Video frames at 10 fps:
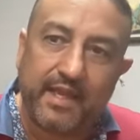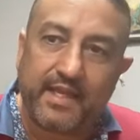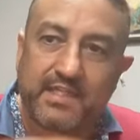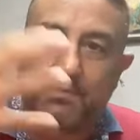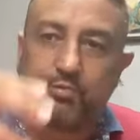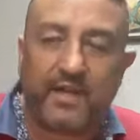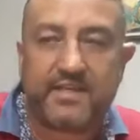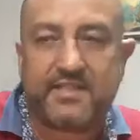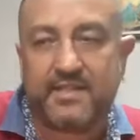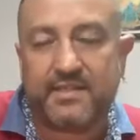
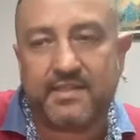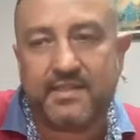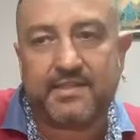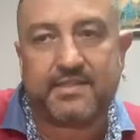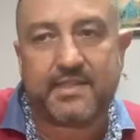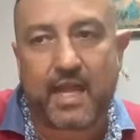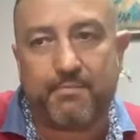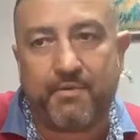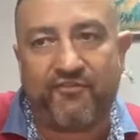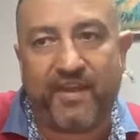expressing this type of